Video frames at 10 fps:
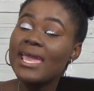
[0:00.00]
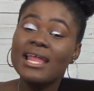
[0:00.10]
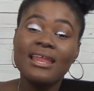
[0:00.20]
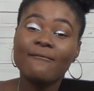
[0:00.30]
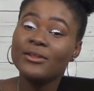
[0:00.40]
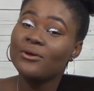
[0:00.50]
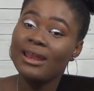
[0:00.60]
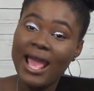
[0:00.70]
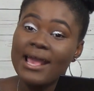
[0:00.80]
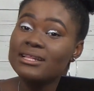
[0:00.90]
me and
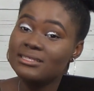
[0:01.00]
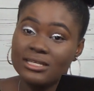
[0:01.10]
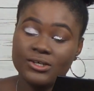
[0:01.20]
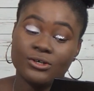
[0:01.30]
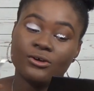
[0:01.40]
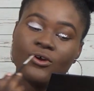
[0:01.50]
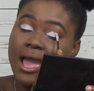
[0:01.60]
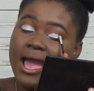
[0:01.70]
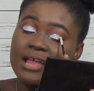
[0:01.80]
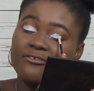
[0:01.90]
limit no lions, you
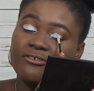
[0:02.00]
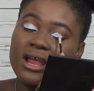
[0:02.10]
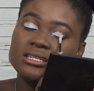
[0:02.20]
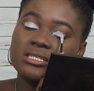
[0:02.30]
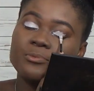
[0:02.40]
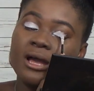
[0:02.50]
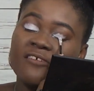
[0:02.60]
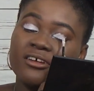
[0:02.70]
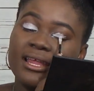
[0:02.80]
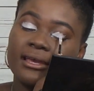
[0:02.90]
know. I had friends,
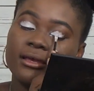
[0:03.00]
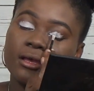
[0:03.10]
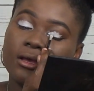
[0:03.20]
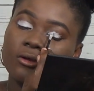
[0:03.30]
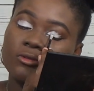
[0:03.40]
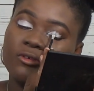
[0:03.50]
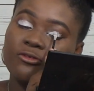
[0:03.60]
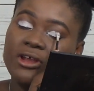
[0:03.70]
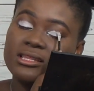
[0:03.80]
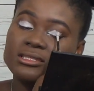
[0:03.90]
but I felt like
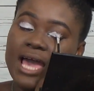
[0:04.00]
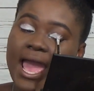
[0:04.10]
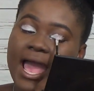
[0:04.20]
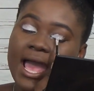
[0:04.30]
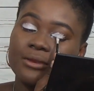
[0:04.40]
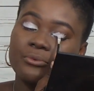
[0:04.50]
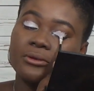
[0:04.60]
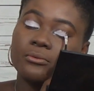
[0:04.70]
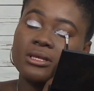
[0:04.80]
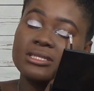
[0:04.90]
the friends I
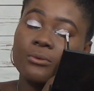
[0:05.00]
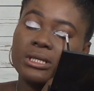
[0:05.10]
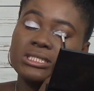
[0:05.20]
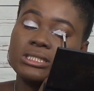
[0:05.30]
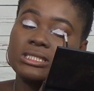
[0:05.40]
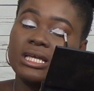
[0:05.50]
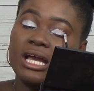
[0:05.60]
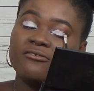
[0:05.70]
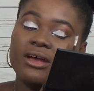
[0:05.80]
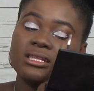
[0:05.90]
had were the ones that wanted to
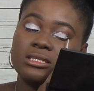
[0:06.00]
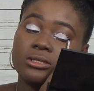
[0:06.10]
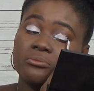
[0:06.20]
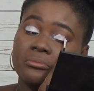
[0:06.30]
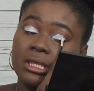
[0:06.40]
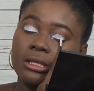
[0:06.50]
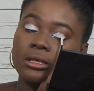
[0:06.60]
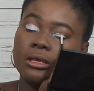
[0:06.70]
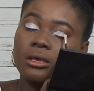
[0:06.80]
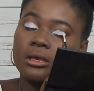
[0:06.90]
take advantage of
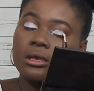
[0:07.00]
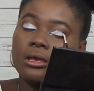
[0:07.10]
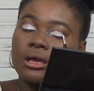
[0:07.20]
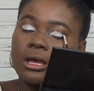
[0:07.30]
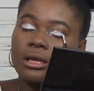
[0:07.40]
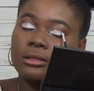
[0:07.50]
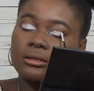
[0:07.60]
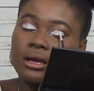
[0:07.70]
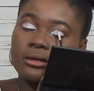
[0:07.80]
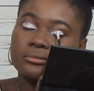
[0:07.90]
me.
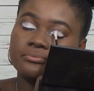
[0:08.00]
And